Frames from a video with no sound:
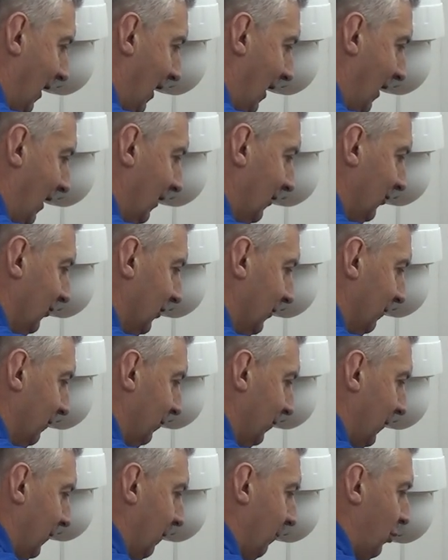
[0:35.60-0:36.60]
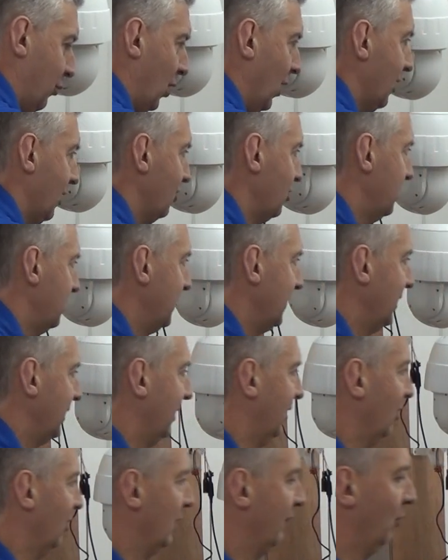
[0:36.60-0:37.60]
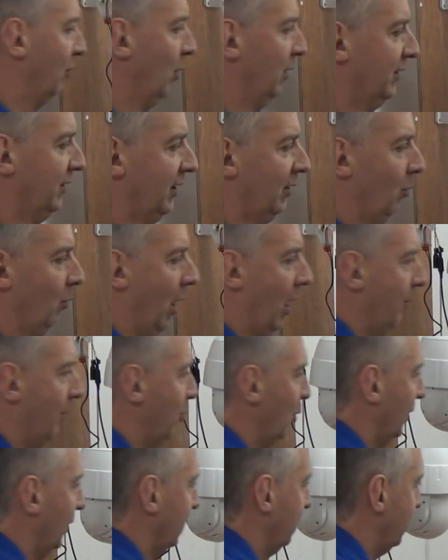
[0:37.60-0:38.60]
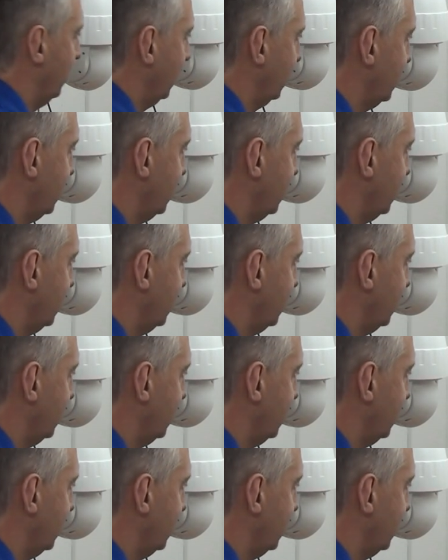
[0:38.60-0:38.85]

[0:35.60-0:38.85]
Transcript: and prior to being here, if I wanted to operate the